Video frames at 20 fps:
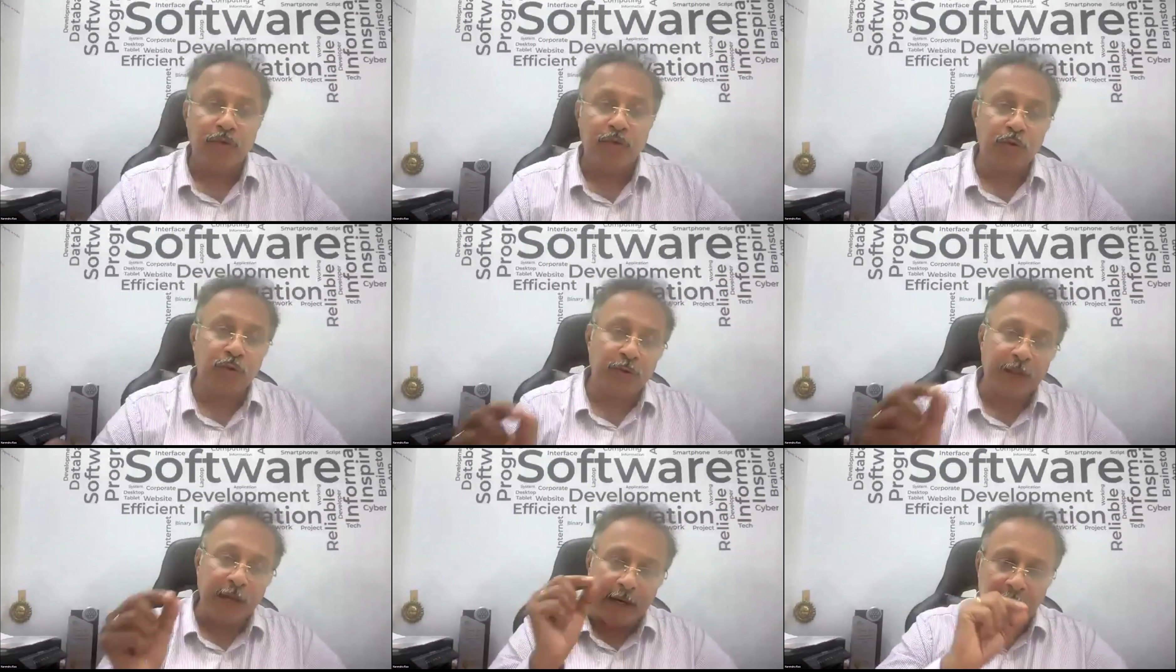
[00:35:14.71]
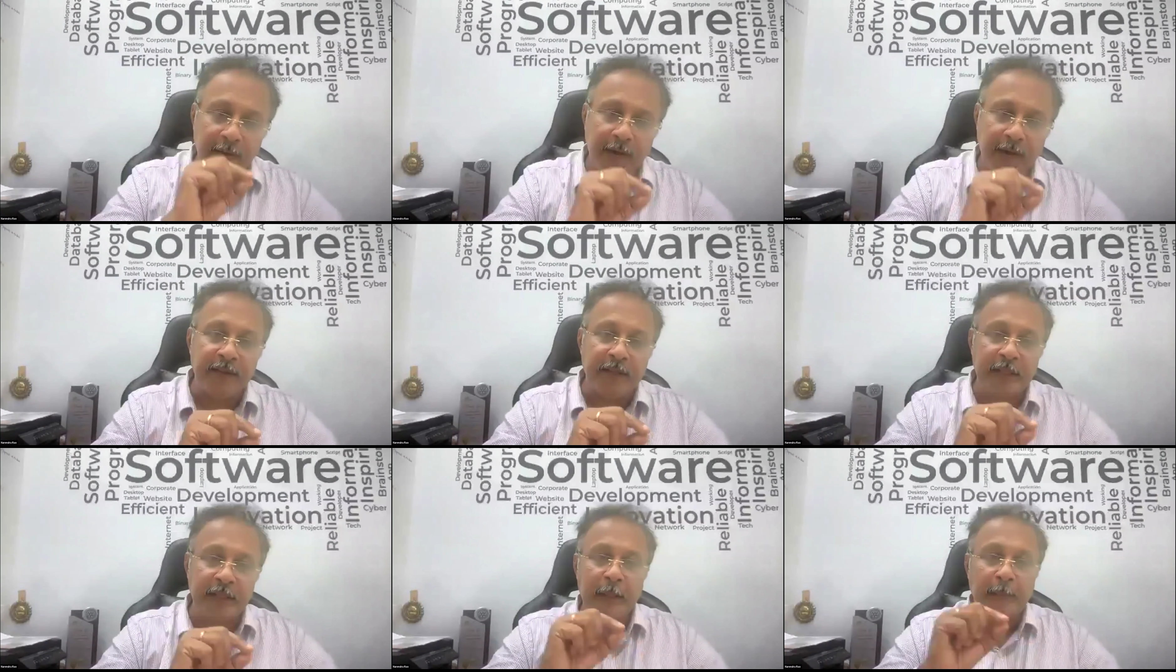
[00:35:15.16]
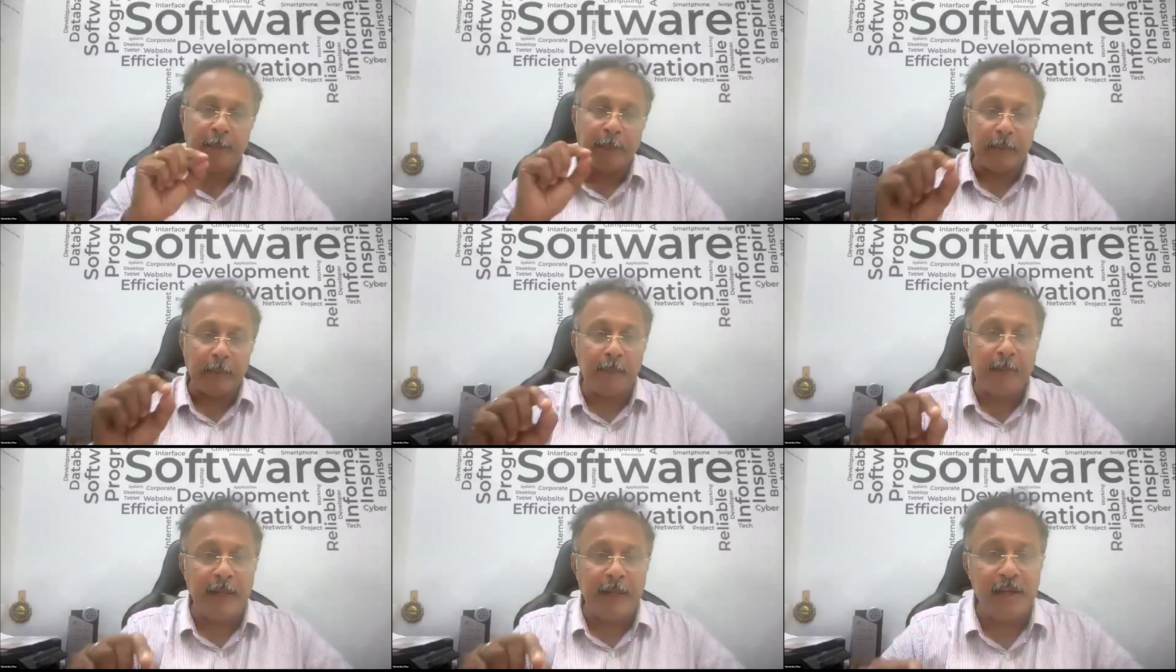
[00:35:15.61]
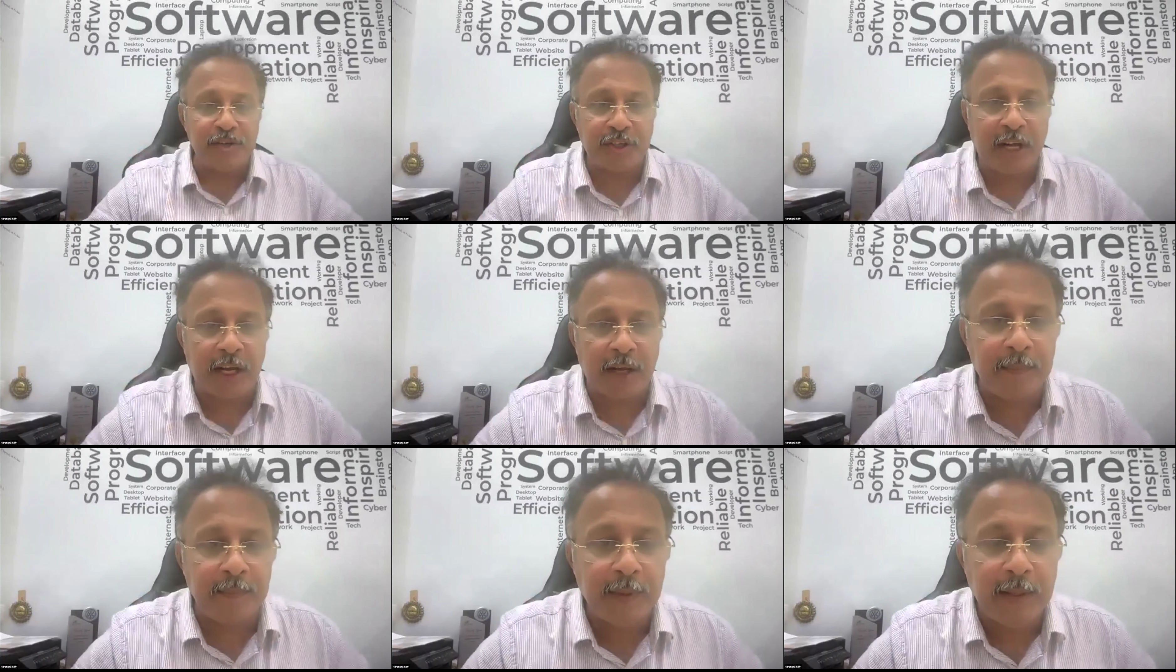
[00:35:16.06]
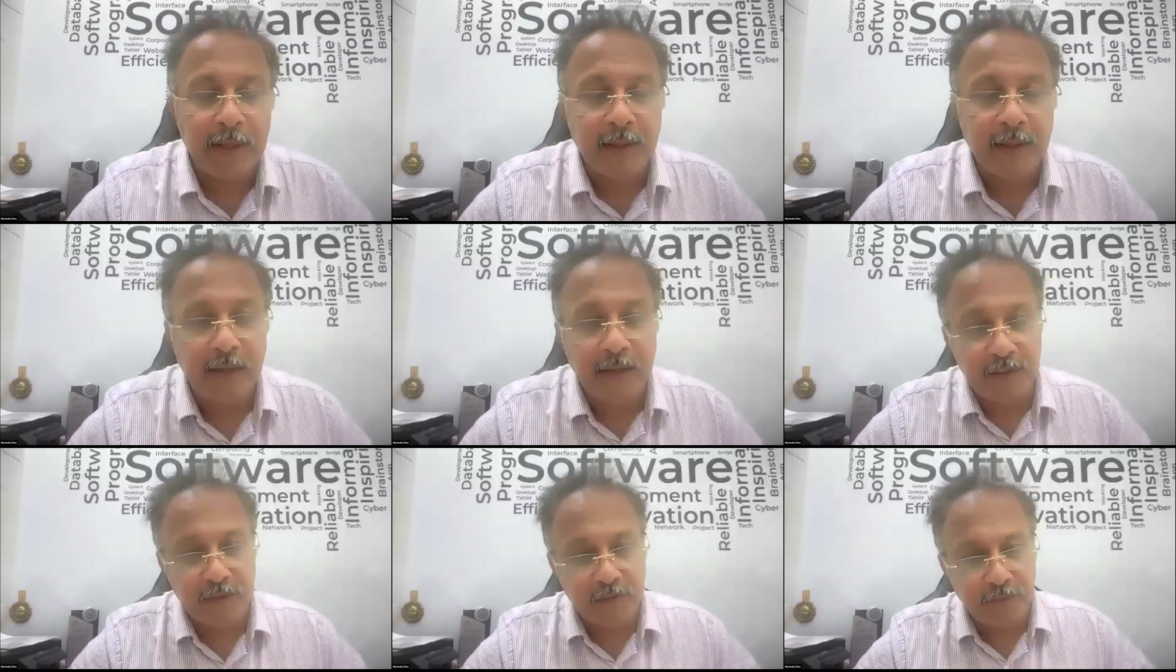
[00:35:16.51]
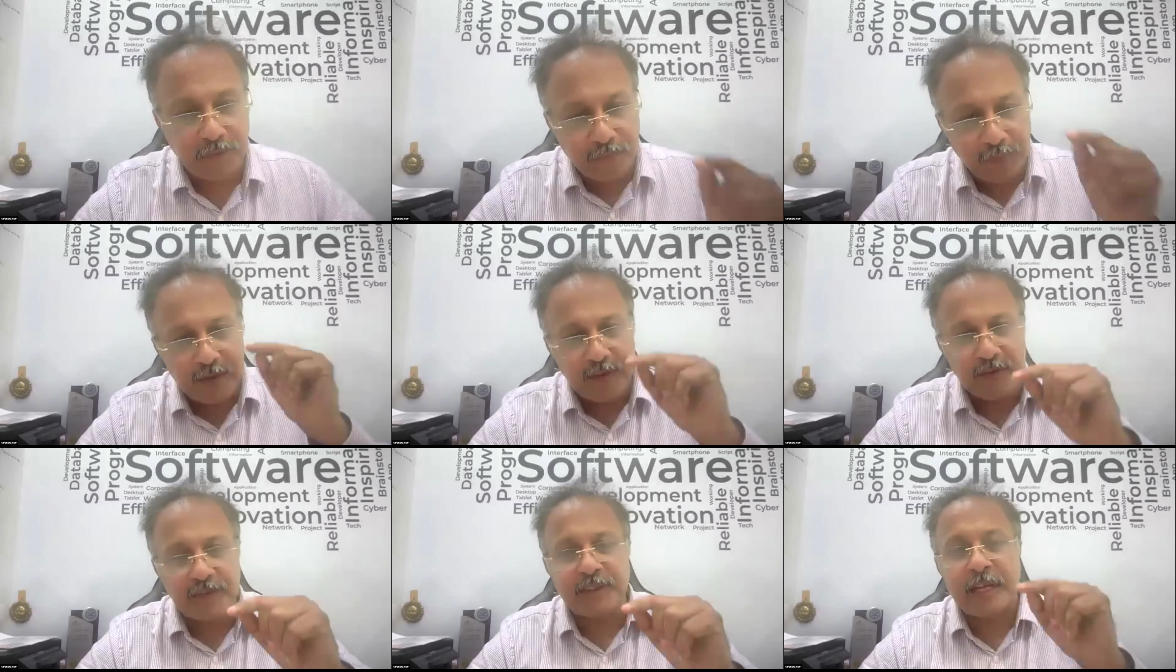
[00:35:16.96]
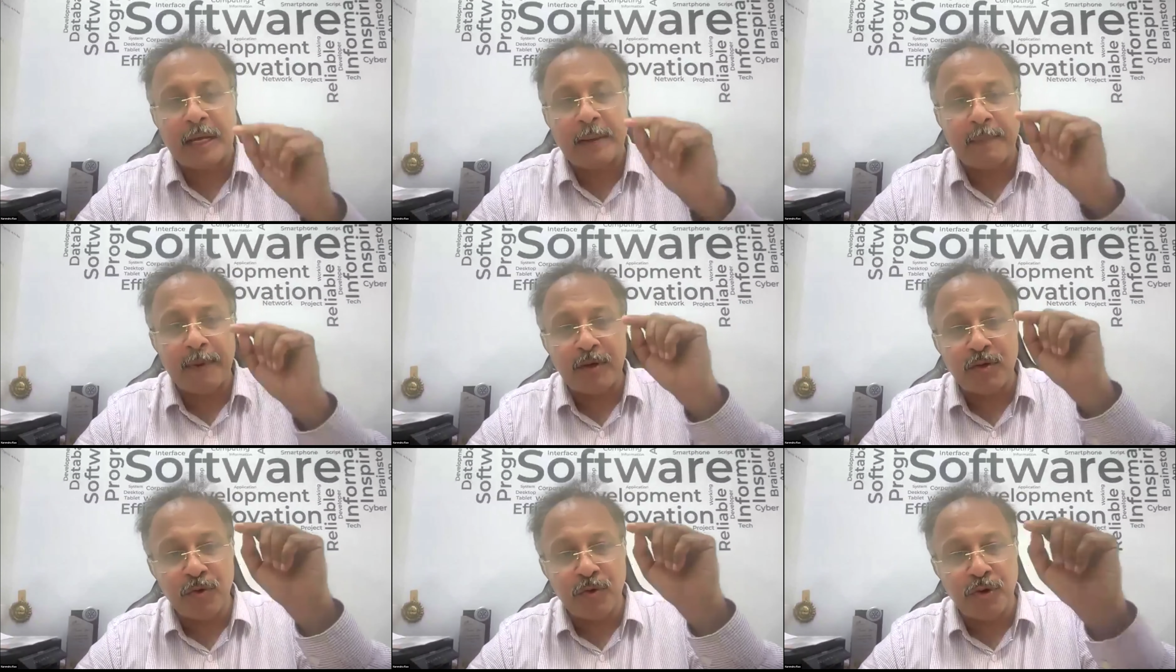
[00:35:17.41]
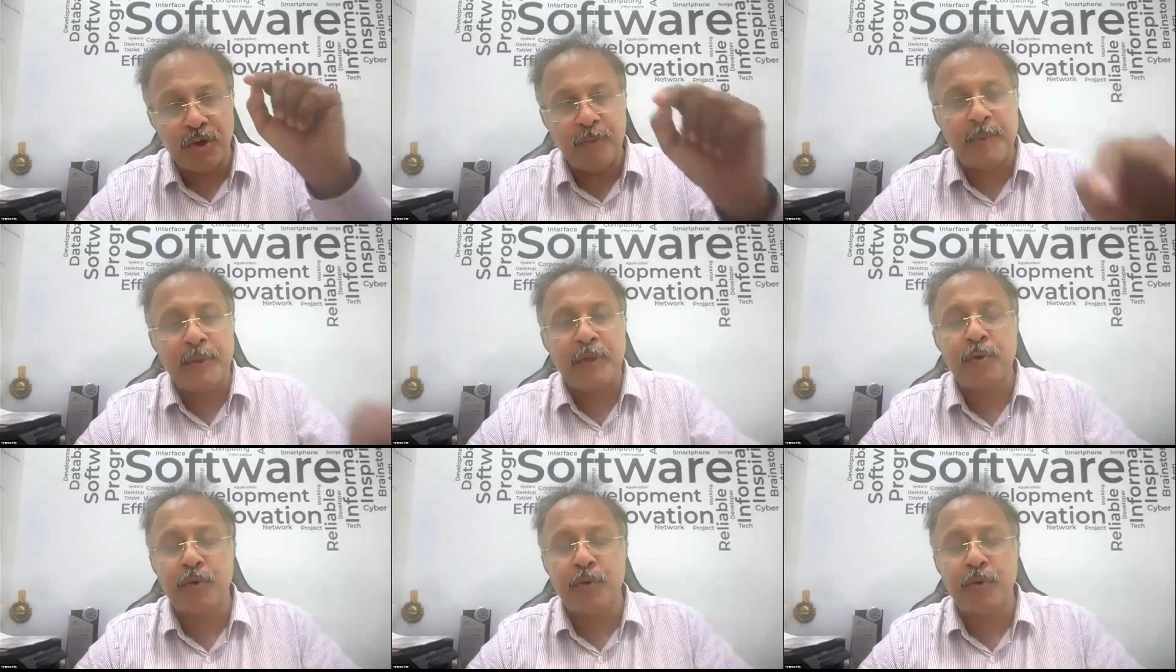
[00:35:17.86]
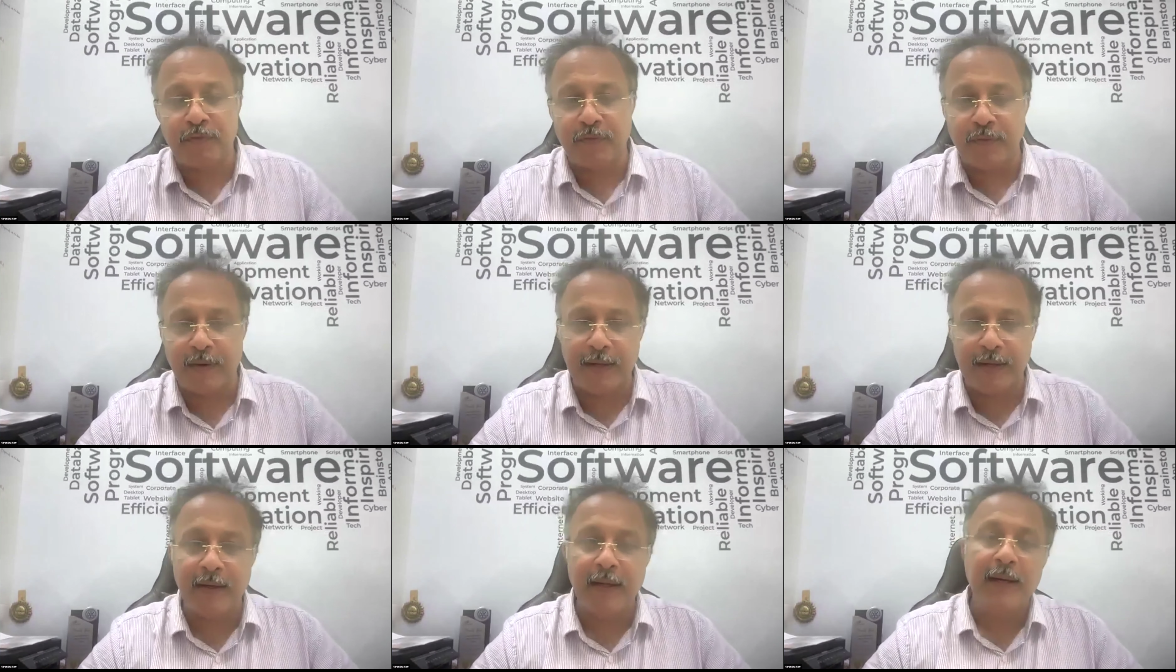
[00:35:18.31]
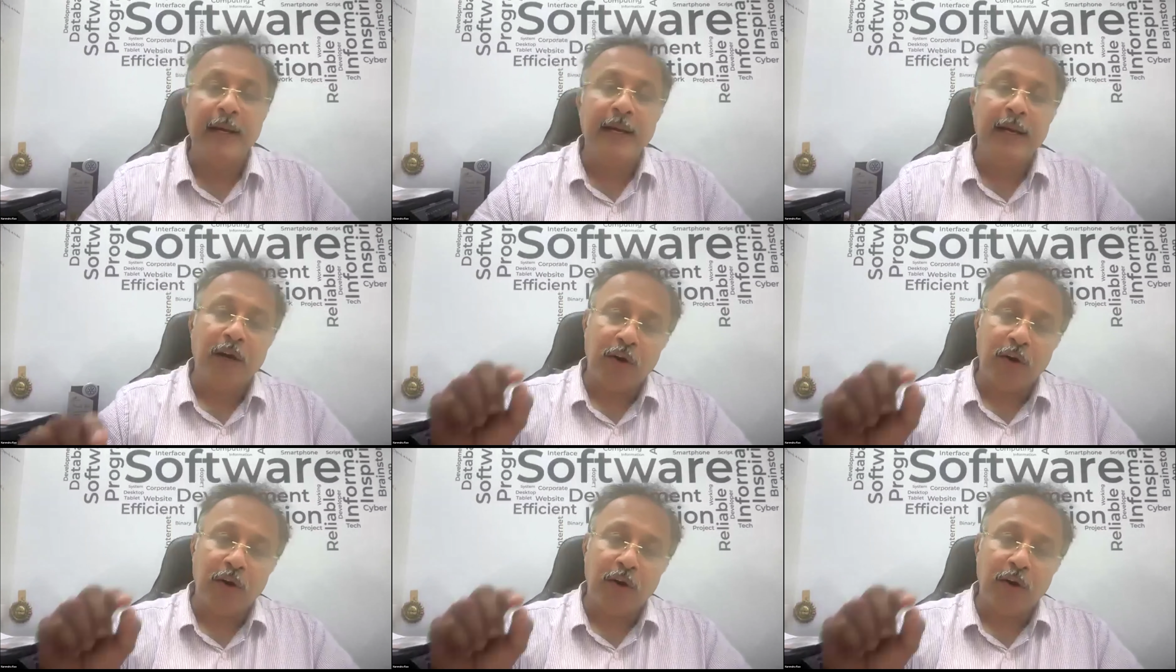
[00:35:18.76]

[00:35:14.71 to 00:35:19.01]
So that is the reason the published time is the first time it's going to be notified